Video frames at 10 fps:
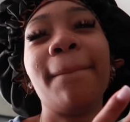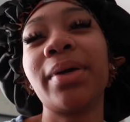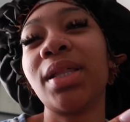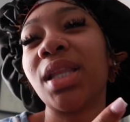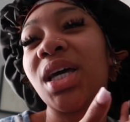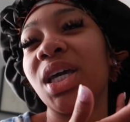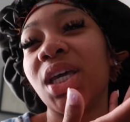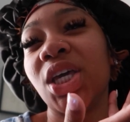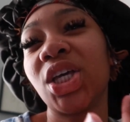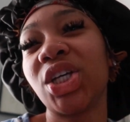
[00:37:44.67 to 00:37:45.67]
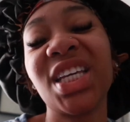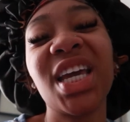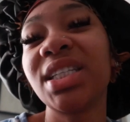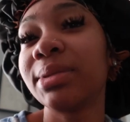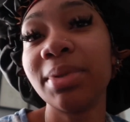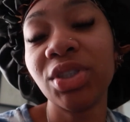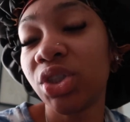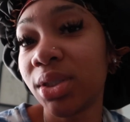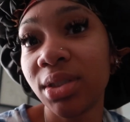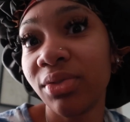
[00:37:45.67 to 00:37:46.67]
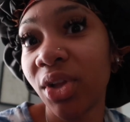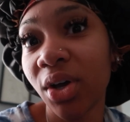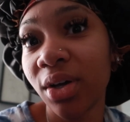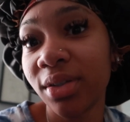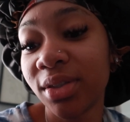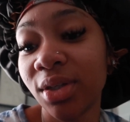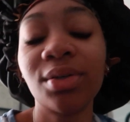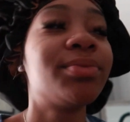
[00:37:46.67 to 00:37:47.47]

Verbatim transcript: But like it hasn't been shit to vlog so